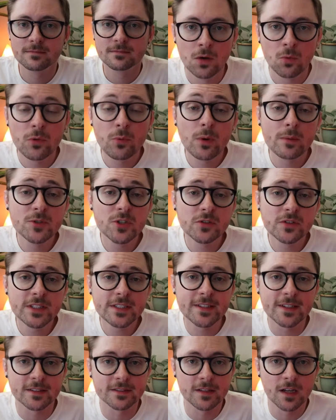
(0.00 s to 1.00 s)
With Webgility
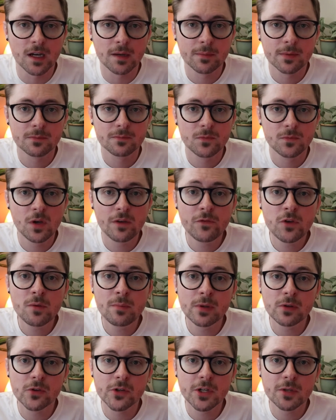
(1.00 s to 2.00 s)
Desktop, you have the
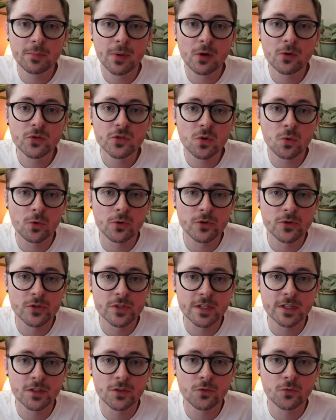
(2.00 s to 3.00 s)
ability to post orders
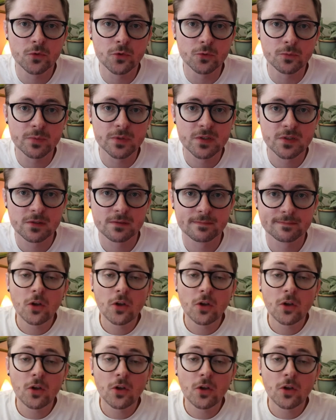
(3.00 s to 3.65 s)
in groups.